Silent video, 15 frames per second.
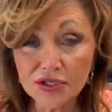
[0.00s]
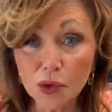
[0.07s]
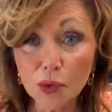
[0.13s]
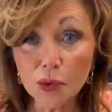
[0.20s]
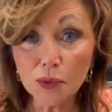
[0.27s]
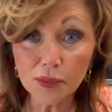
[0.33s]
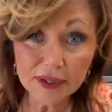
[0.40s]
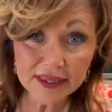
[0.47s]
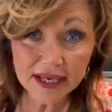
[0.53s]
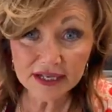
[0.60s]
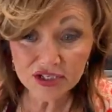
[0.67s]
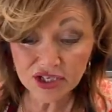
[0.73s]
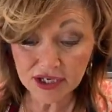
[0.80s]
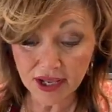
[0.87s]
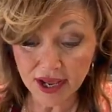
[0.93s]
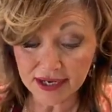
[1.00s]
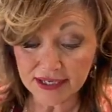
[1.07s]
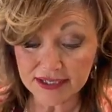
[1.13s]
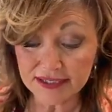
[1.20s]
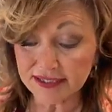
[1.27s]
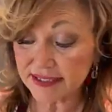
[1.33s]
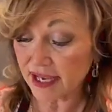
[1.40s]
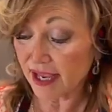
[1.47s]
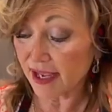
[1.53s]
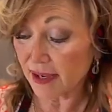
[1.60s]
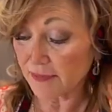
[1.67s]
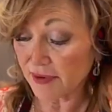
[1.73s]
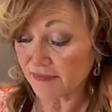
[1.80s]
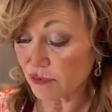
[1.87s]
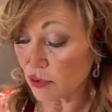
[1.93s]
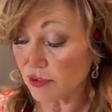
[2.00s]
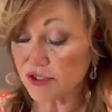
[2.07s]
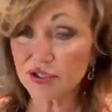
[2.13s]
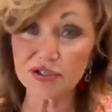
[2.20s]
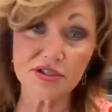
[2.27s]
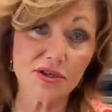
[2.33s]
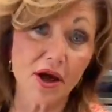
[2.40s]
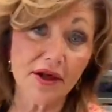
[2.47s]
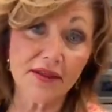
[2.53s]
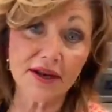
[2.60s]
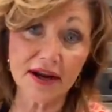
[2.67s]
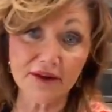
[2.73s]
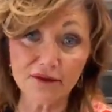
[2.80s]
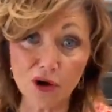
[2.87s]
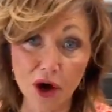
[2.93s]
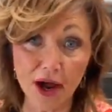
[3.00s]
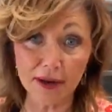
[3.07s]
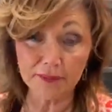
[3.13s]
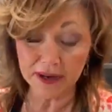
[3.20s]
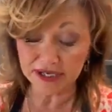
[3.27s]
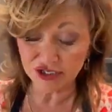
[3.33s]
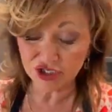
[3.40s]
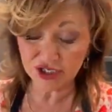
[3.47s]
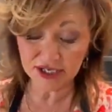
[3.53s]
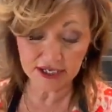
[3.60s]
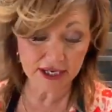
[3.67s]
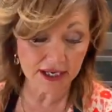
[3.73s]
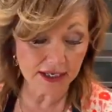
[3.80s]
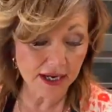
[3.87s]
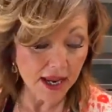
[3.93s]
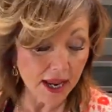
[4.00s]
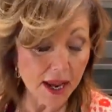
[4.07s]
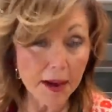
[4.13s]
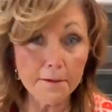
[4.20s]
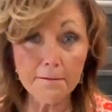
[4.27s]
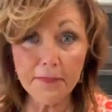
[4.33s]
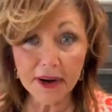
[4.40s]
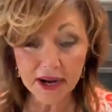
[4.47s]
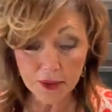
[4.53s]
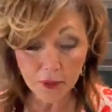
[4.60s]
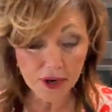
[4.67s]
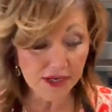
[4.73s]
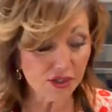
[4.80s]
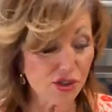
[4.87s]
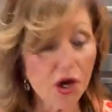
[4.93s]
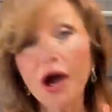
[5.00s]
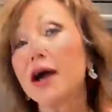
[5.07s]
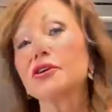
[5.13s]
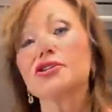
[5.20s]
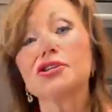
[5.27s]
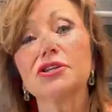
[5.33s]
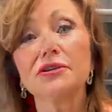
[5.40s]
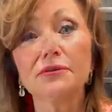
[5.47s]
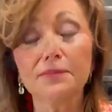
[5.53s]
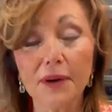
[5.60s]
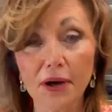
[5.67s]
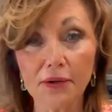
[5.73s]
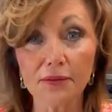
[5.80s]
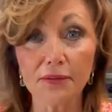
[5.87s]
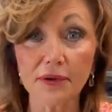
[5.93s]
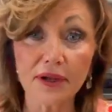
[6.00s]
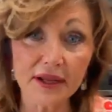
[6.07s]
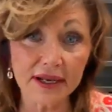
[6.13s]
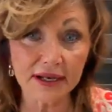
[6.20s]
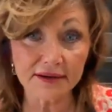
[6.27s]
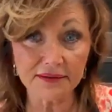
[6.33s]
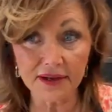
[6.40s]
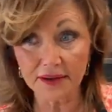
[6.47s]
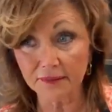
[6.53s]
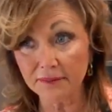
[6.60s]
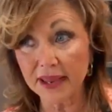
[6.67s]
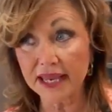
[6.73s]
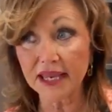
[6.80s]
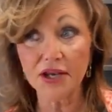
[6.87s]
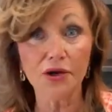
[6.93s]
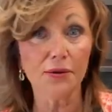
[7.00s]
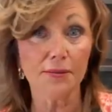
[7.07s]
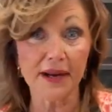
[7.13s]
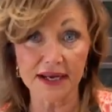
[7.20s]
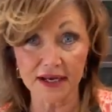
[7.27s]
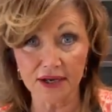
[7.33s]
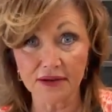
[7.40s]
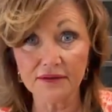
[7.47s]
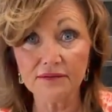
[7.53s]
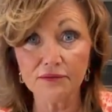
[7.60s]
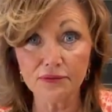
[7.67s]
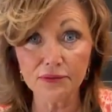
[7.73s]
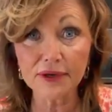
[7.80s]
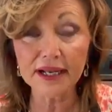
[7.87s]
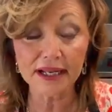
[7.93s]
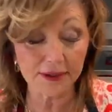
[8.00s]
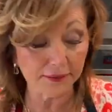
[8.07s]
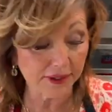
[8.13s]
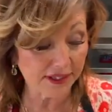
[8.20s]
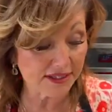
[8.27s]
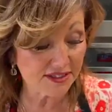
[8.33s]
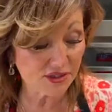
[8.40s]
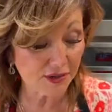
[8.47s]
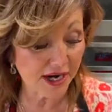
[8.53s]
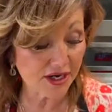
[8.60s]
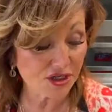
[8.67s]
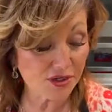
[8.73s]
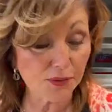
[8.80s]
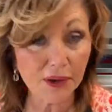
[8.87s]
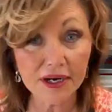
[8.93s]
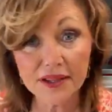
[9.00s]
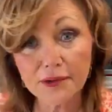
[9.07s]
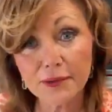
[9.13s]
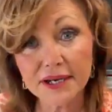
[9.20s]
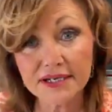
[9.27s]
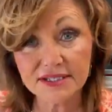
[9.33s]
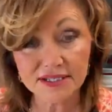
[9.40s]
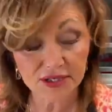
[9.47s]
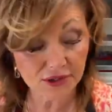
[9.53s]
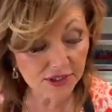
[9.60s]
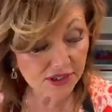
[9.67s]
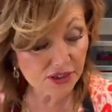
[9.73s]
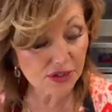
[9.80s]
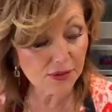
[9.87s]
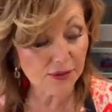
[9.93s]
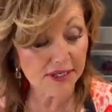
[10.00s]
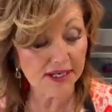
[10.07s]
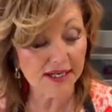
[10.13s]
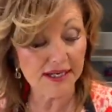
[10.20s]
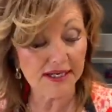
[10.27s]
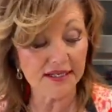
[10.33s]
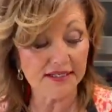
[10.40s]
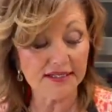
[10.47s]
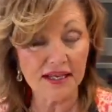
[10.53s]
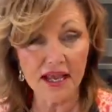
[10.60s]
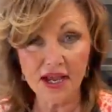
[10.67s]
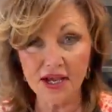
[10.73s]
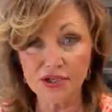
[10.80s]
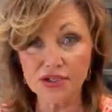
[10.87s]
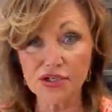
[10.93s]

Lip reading: So with enchiladas, of course, you saw that I've got my chicken, but I want to talk to you about in making your money really, really stretch. And one of the ways that you can do it is